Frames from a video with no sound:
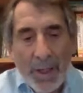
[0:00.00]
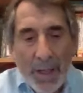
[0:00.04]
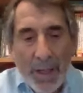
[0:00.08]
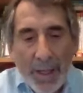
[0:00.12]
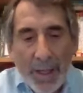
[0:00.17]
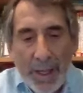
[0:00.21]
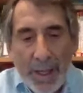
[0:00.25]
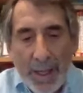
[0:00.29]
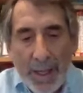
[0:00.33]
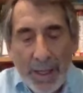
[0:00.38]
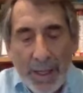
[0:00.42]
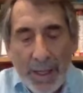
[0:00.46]

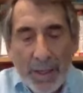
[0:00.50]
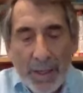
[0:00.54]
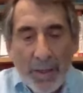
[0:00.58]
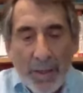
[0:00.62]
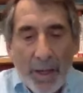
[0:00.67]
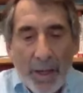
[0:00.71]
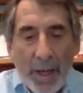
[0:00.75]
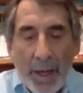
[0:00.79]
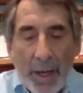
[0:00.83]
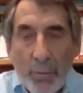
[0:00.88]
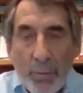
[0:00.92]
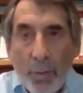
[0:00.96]
And
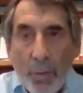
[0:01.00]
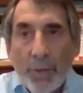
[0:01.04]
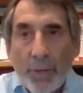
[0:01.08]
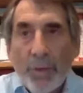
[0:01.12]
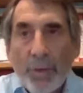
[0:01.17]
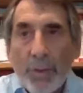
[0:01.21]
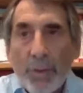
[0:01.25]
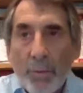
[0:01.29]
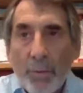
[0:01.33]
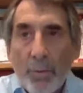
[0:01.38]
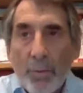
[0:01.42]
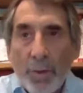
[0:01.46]
I'm
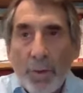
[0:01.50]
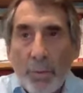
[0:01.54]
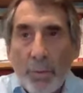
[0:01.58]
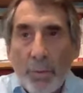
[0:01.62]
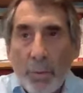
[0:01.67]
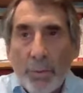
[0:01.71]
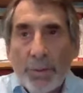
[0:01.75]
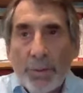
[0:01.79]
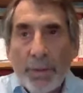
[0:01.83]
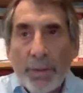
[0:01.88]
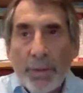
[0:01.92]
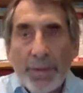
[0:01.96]
wondering
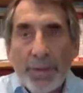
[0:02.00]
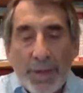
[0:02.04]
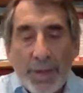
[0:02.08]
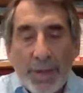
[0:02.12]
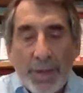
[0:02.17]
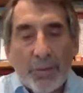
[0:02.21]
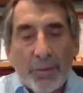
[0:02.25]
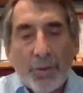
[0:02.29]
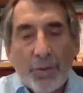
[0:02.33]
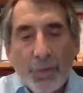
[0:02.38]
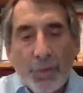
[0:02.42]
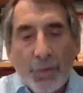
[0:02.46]
what the
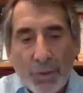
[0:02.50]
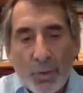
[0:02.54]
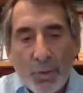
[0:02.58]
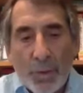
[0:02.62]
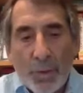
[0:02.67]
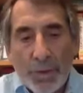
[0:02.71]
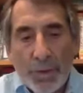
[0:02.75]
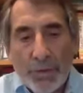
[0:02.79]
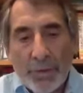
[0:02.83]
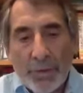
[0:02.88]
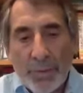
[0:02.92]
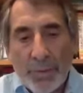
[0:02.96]
evolution
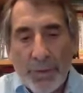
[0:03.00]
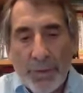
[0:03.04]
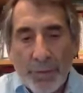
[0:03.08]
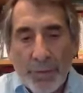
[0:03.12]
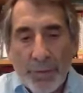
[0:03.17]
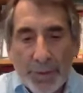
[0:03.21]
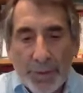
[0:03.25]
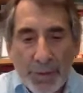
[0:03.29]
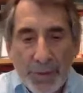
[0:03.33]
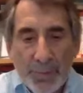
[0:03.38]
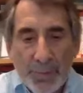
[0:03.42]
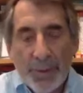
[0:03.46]
was from your
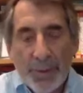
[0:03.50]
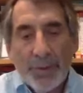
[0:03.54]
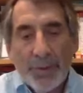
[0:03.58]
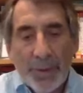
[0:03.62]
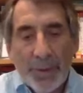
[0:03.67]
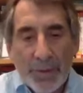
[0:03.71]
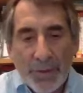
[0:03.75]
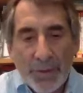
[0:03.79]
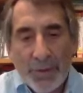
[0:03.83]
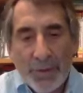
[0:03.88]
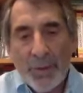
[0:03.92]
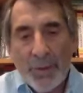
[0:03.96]

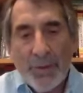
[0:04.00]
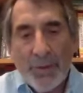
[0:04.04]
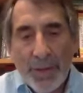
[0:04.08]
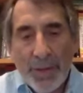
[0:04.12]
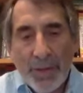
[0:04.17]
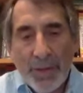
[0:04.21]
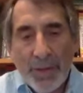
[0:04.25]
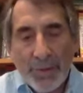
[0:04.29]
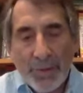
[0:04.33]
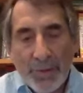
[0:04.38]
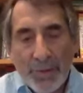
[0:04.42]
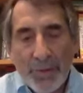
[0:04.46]
experience in
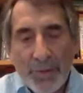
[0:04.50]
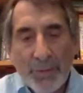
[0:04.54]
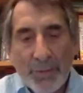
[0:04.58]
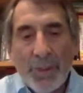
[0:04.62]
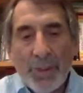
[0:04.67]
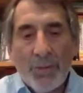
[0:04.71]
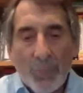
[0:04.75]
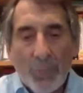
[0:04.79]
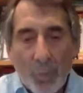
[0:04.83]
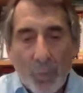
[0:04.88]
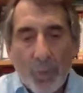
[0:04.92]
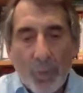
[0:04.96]
2003
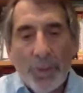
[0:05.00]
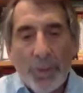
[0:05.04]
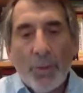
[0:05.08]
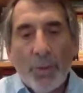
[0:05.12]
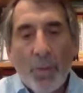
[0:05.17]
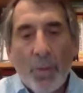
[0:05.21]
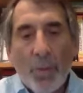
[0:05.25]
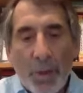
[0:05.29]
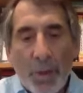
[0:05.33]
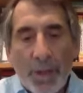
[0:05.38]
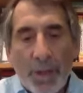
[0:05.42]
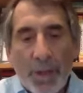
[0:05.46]
to where
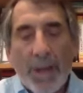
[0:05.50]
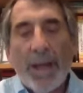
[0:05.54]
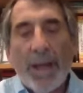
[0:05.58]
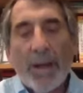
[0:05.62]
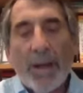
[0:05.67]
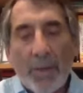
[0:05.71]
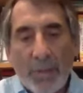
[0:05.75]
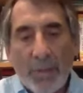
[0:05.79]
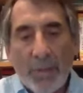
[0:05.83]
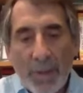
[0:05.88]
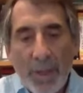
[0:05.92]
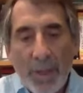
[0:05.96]
you are
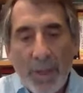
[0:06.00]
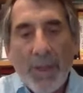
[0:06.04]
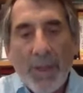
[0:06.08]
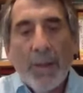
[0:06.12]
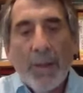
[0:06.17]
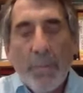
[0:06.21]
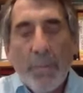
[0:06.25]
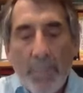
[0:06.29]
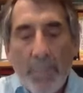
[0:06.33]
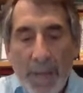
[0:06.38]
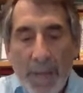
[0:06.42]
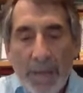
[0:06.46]
now,
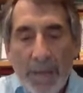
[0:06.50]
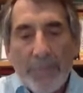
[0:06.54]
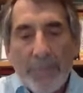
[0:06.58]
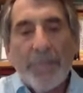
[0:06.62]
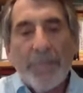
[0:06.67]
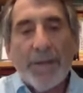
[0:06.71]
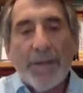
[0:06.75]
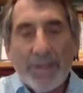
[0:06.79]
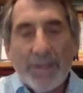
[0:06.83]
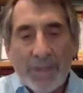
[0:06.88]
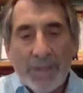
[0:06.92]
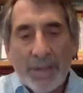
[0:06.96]

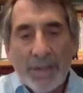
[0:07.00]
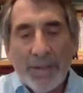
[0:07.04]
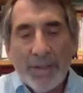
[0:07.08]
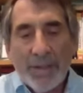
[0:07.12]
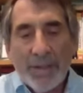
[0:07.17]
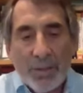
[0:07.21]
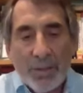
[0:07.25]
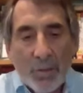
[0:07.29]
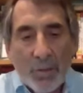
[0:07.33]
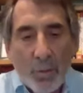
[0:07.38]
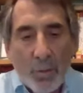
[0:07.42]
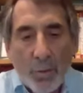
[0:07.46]
manifesting this
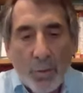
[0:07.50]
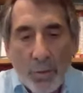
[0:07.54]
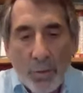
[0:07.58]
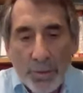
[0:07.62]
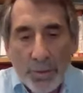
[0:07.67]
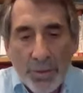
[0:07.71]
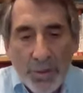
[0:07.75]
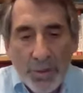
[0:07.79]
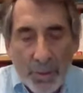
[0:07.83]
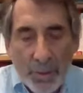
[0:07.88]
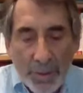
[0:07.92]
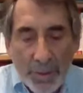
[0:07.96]
in the world
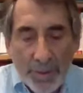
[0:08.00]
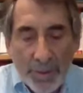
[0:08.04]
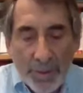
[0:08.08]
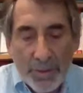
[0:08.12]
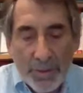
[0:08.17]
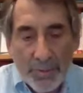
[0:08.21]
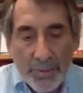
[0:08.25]
in so many different